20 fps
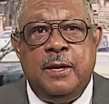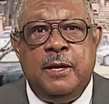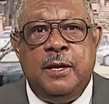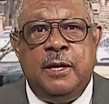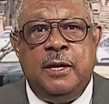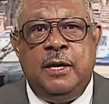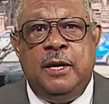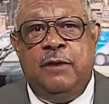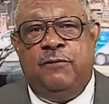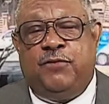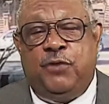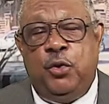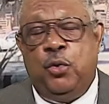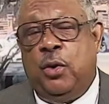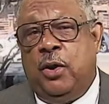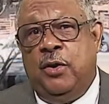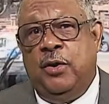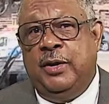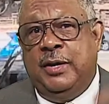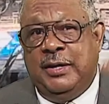If you
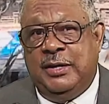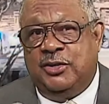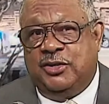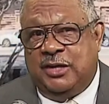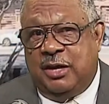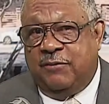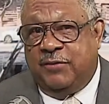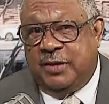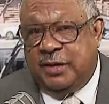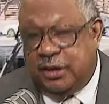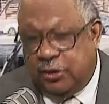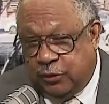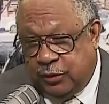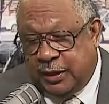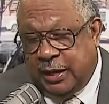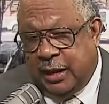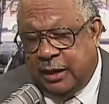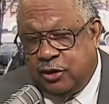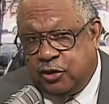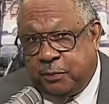are earning
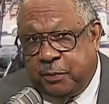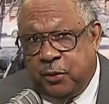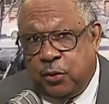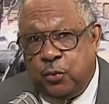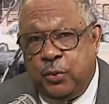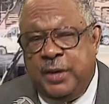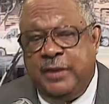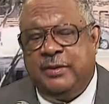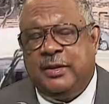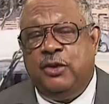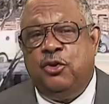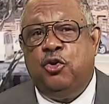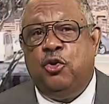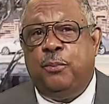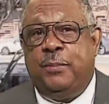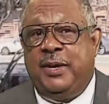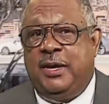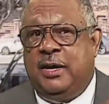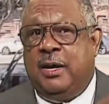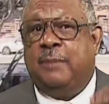$700 per week, then you'll
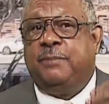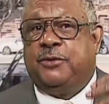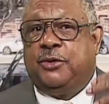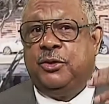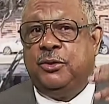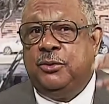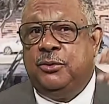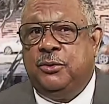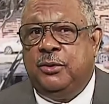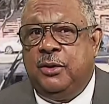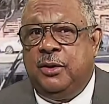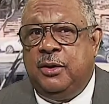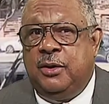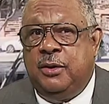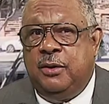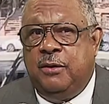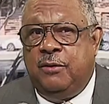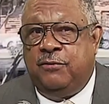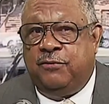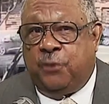be up to
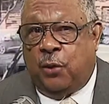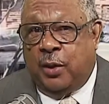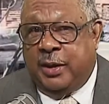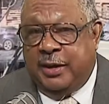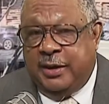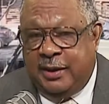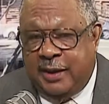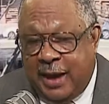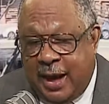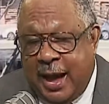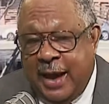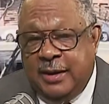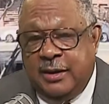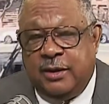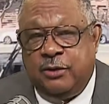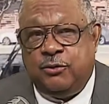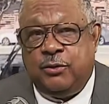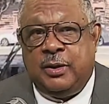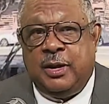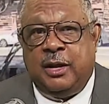
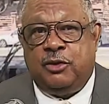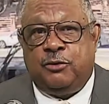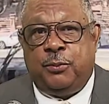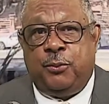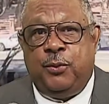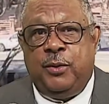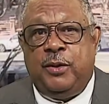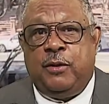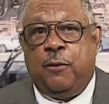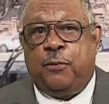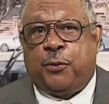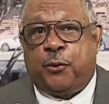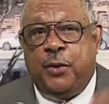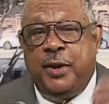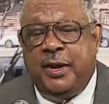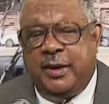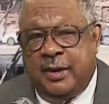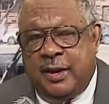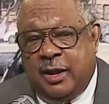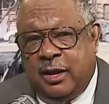$4,900 per week or
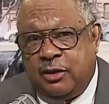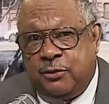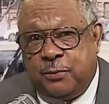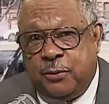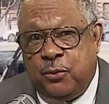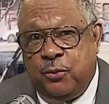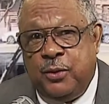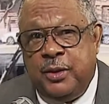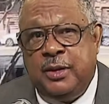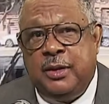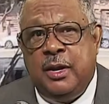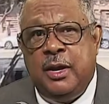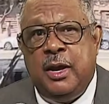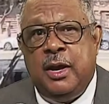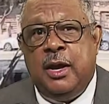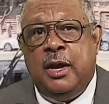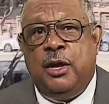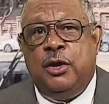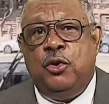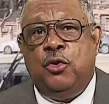$300 per week,
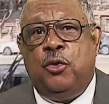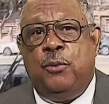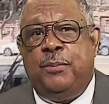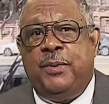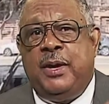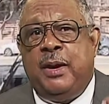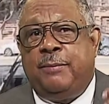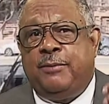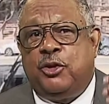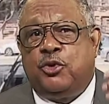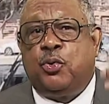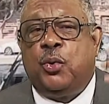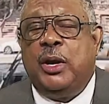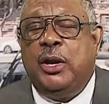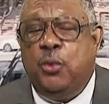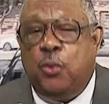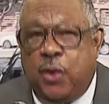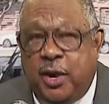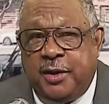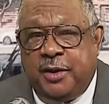you would be up to
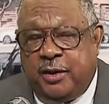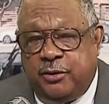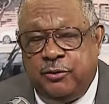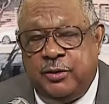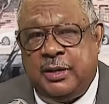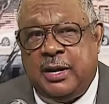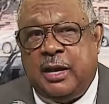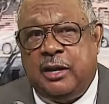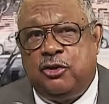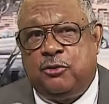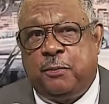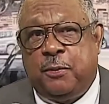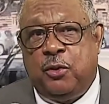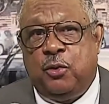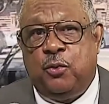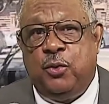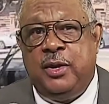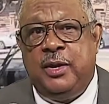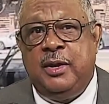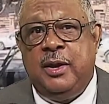$2,100 per
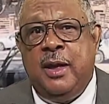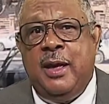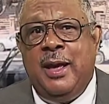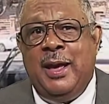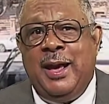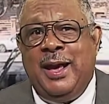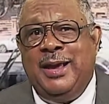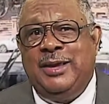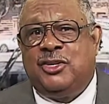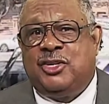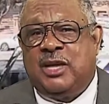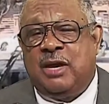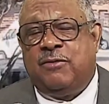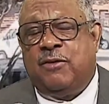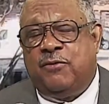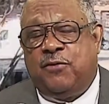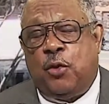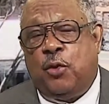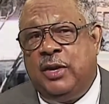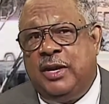week, a
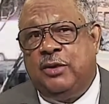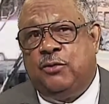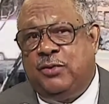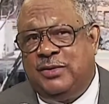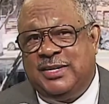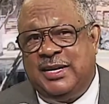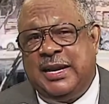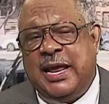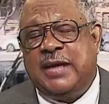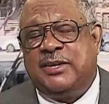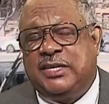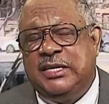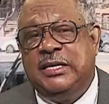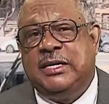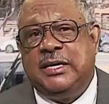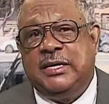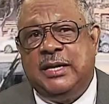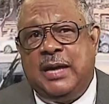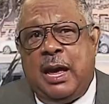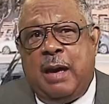sevenfold increase. Now, that's
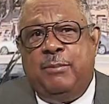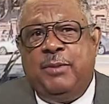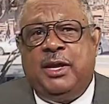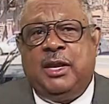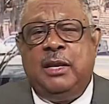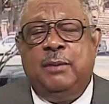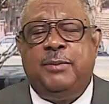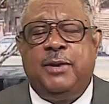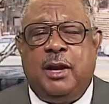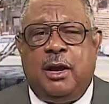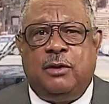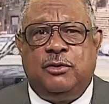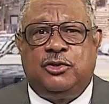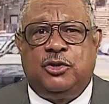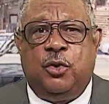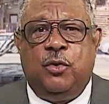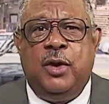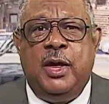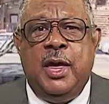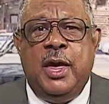economically, but
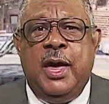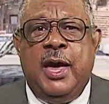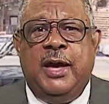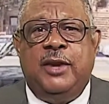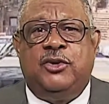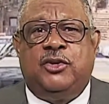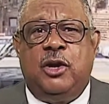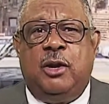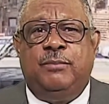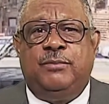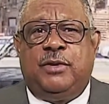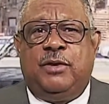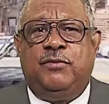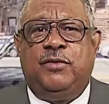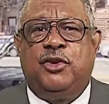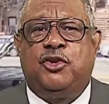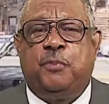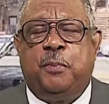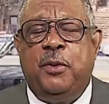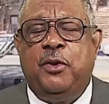also in terms of
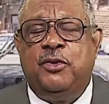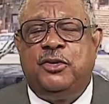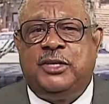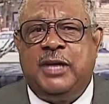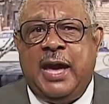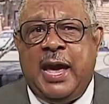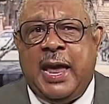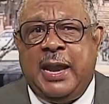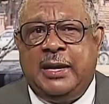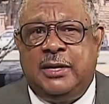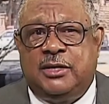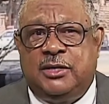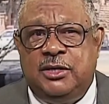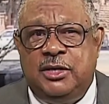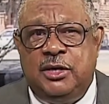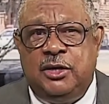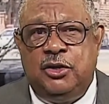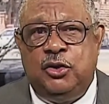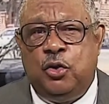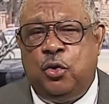your
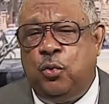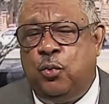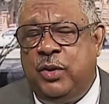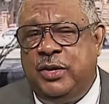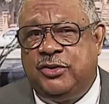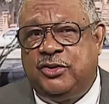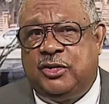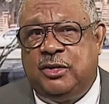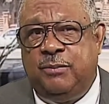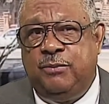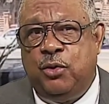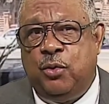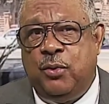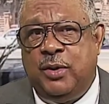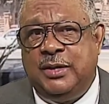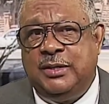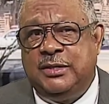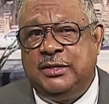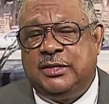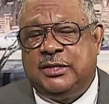spirituality, your wisdom, your
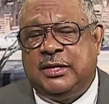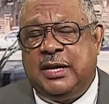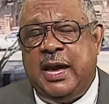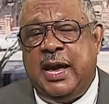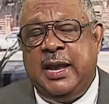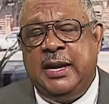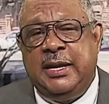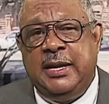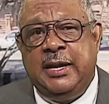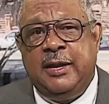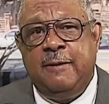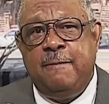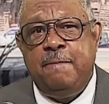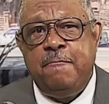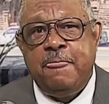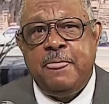understanding,